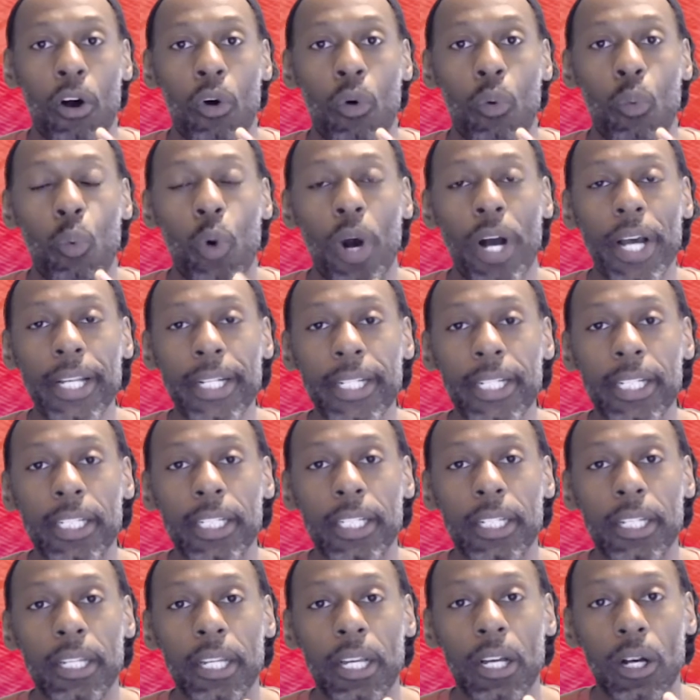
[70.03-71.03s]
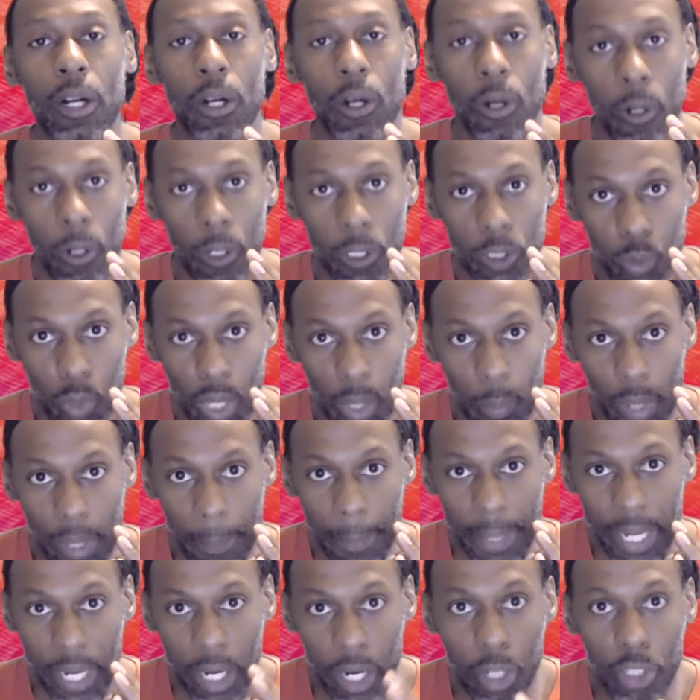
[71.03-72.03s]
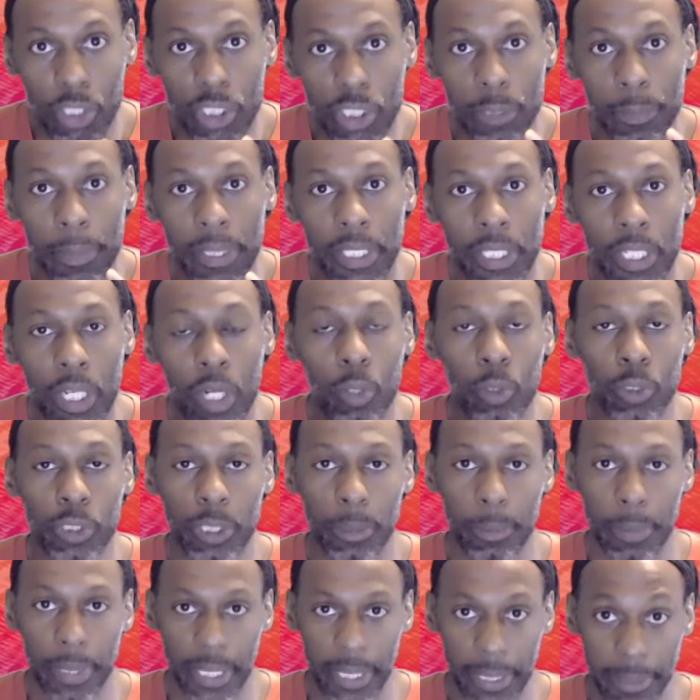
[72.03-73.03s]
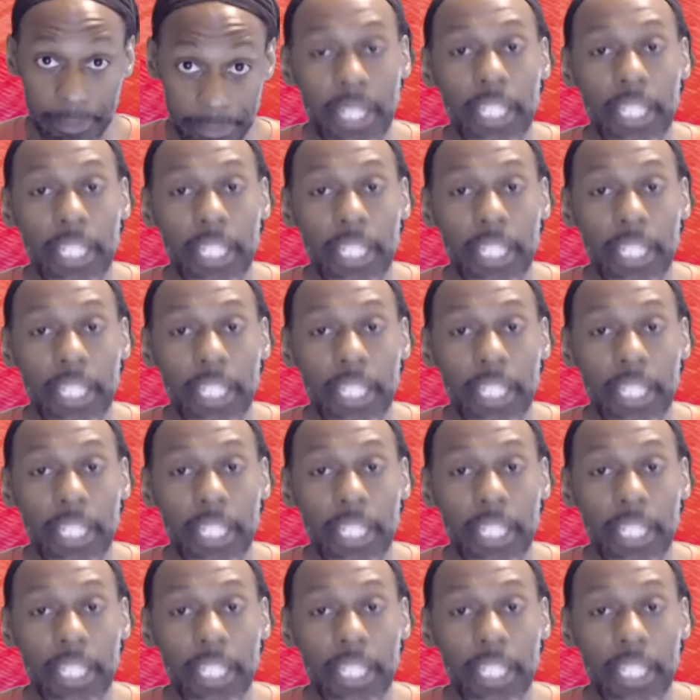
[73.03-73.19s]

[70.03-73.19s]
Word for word: What do I want my ultimate goal to be?